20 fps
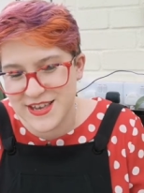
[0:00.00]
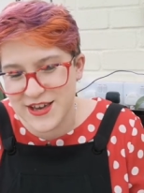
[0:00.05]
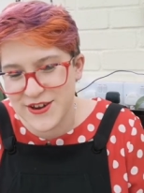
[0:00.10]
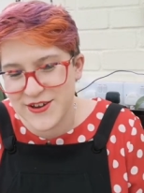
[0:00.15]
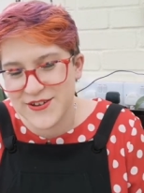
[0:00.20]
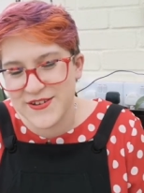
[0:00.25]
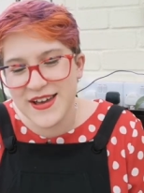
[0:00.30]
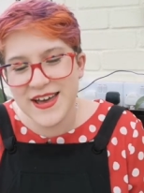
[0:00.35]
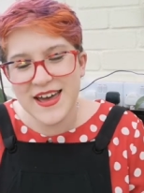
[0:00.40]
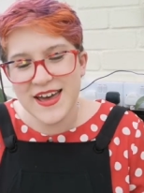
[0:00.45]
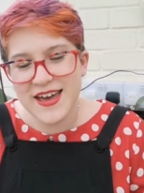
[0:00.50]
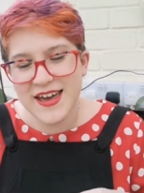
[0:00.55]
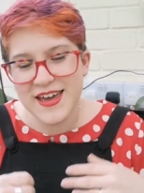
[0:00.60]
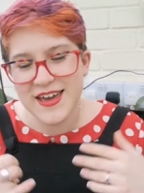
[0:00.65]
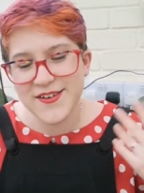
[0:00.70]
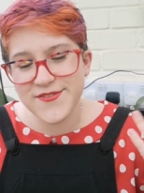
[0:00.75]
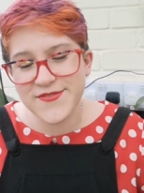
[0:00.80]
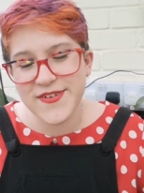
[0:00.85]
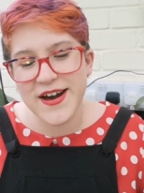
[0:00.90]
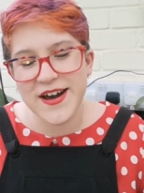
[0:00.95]
so
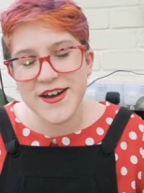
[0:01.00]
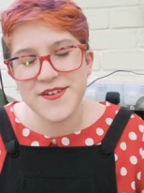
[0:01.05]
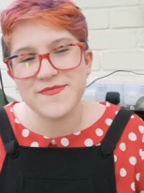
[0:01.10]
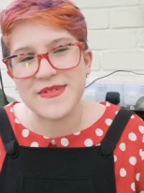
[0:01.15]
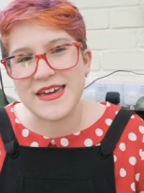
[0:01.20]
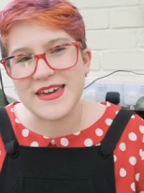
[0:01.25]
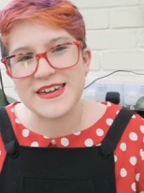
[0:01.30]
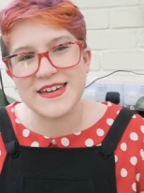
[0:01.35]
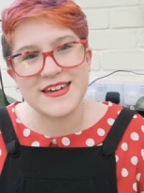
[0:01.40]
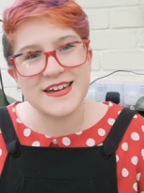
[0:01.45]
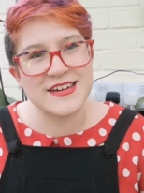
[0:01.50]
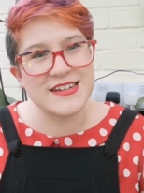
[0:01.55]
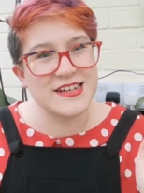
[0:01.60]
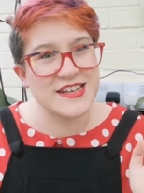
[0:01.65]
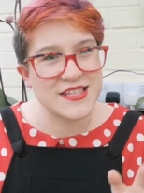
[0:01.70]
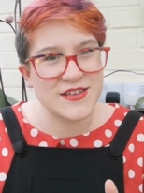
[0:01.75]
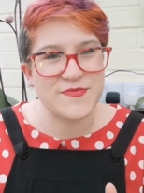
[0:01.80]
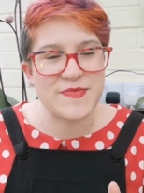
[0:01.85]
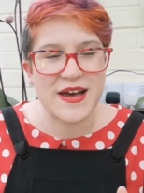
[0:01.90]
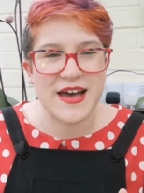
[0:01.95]
if I make
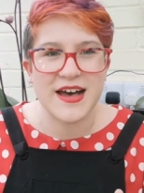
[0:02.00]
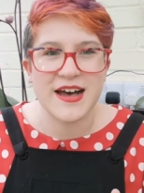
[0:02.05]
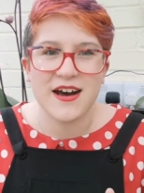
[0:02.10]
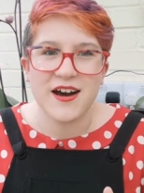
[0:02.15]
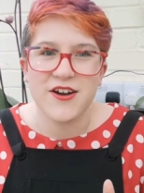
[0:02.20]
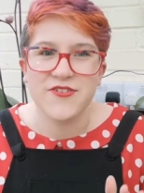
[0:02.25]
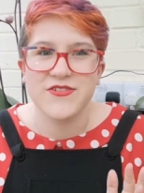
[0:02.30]
another pair,